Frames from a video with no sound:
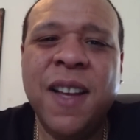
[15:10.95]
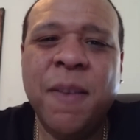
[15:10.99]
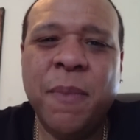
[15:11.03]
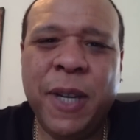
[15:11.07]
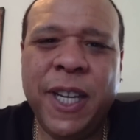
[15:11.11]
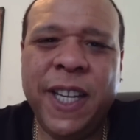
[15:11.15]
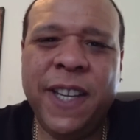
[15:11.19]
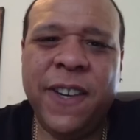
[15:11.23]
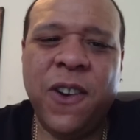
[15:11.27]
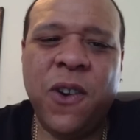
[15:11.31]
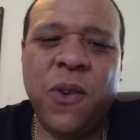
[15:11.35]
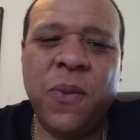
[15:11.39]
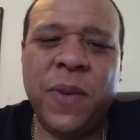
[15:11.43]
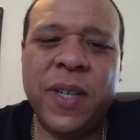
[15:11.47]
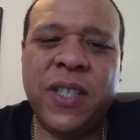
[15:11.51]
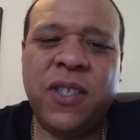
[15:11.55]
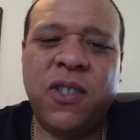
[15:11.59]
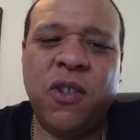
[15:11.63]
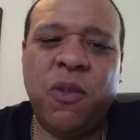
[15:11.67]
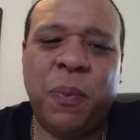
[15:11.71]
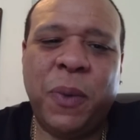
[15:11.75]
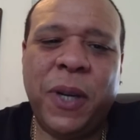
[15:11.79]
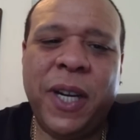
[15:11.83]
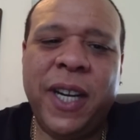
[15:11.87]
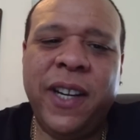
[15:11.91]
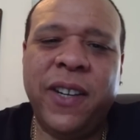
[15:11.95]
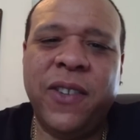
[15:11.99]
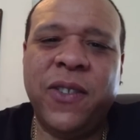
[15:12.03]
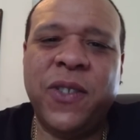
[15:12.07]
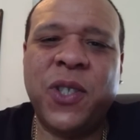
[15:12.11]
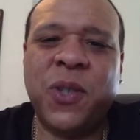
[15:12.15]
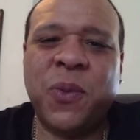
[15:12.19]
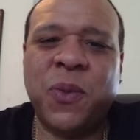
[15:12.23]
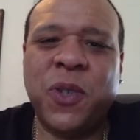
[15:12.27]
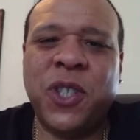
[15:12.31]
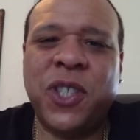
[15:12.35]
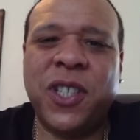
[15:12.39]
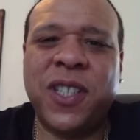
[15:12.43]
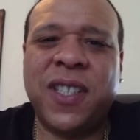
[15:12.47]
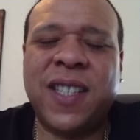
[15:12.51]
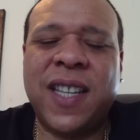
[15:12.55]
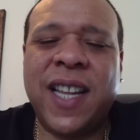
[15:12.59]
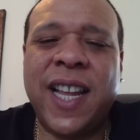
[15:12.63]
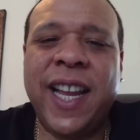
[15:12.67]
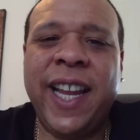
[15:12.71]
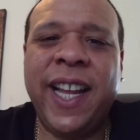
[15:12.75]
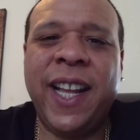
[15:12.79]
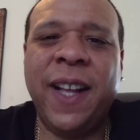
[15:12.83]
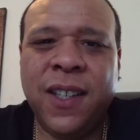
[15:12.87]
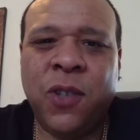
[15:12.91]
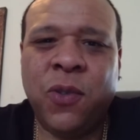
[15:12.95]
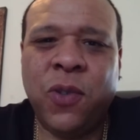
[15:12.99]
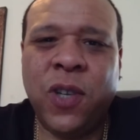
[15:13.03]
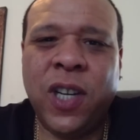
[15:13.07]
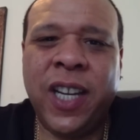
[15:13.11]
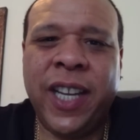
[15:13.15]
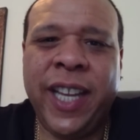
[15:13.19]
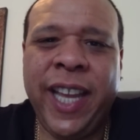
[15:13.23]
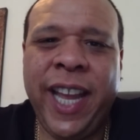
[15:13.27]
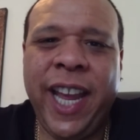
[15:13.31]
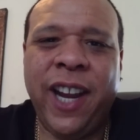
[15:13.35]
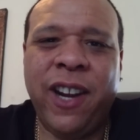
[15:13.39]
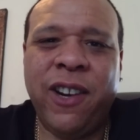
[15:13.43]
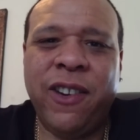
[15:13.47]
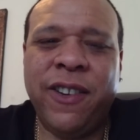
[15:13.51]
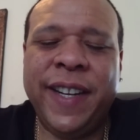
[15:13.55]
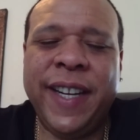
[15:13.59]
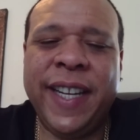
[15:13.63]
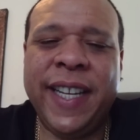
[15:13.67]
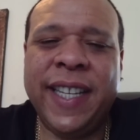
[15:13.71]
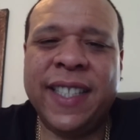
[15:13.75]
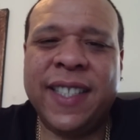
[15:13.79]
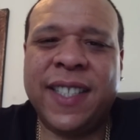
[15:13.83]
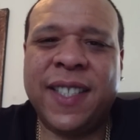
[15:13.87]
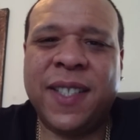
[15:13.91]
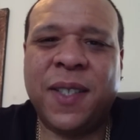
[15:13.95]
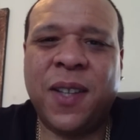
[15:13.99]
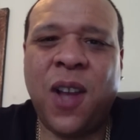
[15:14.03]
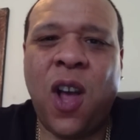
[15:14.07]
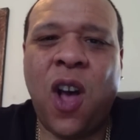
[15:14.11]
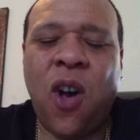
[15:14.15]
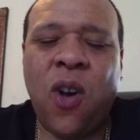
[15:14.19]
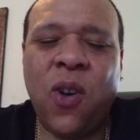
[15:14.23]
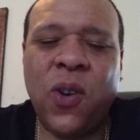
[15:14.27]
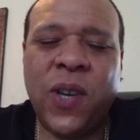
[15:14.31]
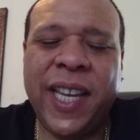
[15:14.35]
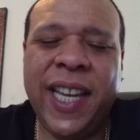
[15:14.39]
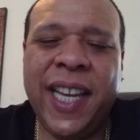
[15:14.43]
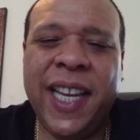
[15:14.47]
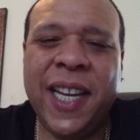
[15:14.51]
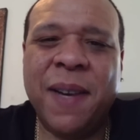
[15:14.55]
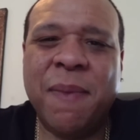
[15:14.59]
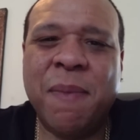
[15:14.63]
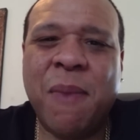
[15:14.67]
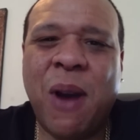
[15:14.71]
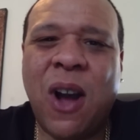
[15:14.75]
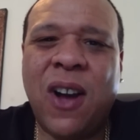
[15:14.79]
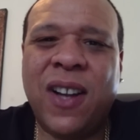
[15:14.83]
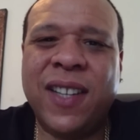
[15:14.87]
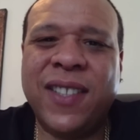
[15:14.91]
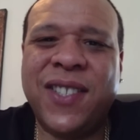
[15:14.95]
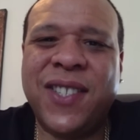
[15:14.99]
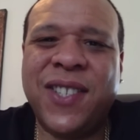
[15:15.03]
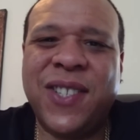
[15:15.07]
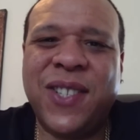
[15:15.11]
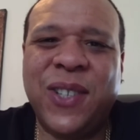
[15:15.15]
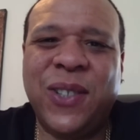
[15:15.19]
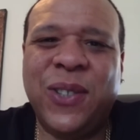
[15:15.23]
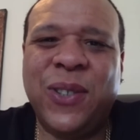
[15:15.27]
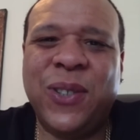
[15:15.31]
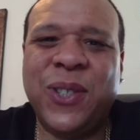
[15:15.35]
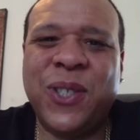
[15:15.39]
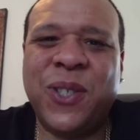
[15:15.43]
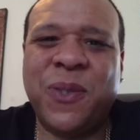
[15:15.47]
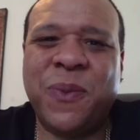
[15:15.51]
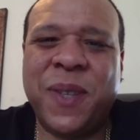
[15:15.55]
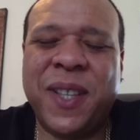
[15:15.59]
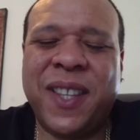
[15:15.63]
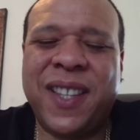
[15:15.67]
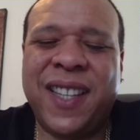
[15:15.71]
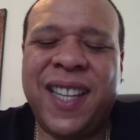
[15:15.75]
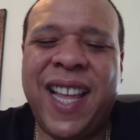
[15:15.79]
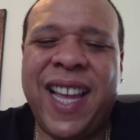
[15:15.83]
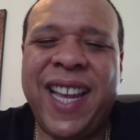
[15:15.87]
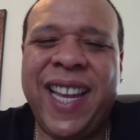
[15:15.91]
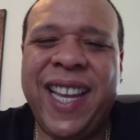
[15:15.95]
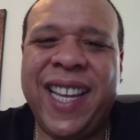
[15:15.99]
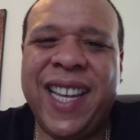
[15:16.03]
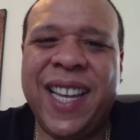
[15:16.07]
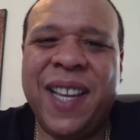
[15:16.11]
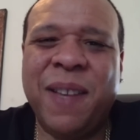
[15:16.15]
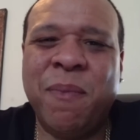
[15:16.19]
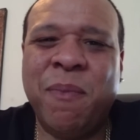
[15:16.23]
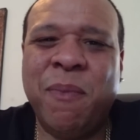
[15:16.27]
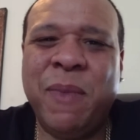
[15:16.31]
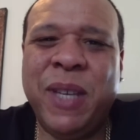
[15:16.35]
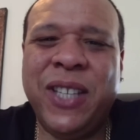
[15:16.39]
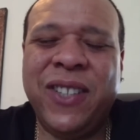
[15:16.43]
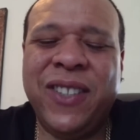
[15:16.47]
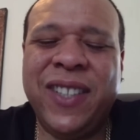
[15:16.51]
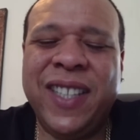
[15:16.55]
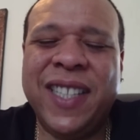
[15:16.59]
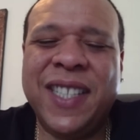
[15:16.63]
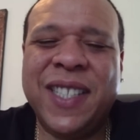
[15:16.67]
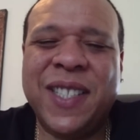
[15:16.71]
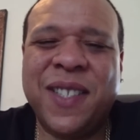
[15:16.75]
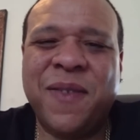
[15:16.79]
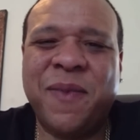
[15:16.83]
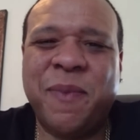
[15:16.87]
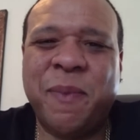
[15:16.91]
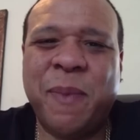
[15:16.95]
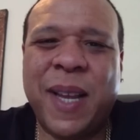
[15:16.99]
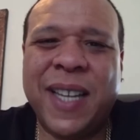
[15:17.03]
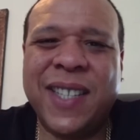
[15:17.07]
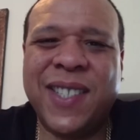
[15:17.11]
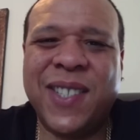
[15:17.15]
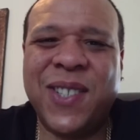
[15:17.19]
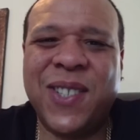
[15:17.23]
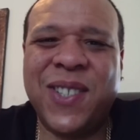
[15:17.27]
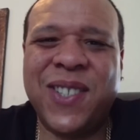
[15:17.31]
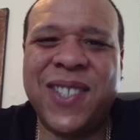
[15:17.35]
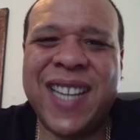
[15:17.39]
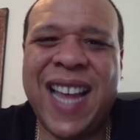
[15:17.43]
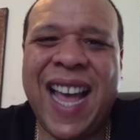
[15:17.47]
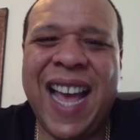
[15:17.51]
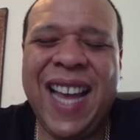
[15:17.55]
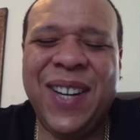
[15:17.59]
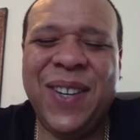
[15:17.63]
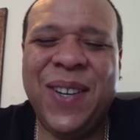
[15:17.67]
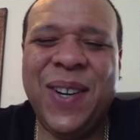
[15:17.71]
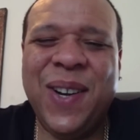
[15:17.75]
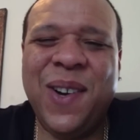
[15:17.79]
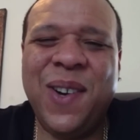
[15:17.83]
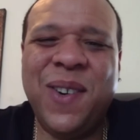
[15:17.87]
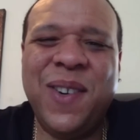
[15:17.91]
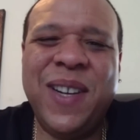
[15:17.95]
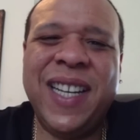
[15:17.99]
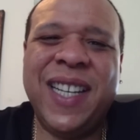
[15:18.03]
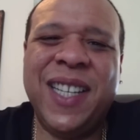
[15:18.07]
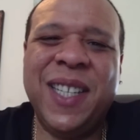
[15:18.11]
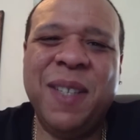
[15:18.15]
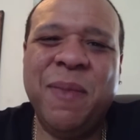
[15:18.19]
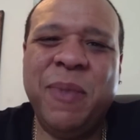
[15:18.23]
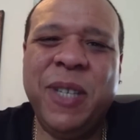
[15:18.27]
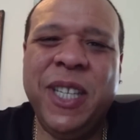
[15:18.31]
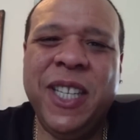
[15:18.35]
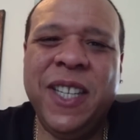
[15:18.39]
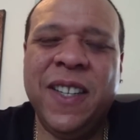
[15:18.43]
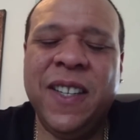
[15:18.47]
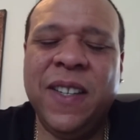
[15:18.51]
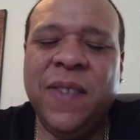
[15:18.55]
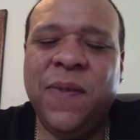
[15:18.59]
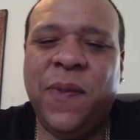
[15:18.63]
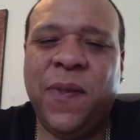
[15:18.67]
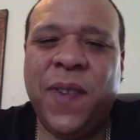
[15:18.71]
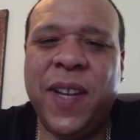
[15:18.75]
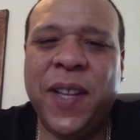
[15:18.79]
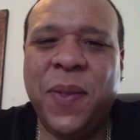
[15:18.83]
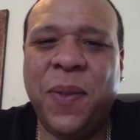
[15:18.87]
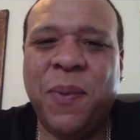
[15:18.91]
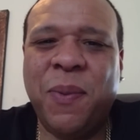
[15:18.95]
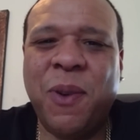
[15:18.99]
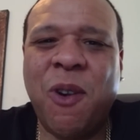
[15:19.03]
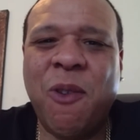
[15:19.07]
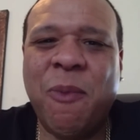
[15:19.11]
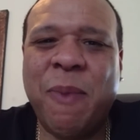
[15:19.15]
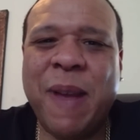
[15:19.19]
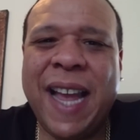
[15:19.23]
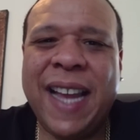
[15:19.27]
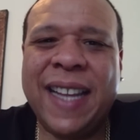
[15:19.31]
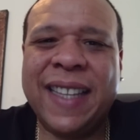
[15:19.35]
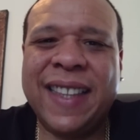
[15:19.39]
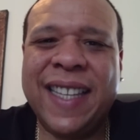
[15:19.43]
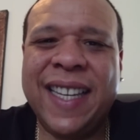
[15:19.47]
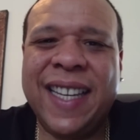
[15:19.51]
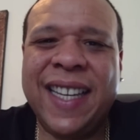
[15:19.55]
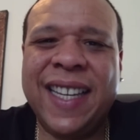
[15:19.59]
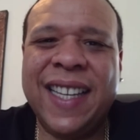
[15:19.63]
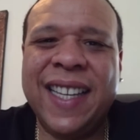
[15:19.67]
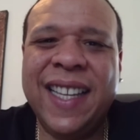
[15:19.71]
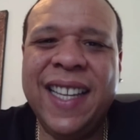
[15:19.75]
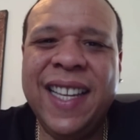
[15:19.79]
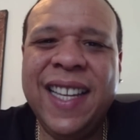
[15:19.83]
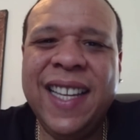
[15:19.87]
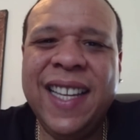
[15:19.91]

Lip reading: But you know, when superheroes were just like gregarious, hulking monsters with like millions of muscles. I don't know. It could be a good fun throwback thing.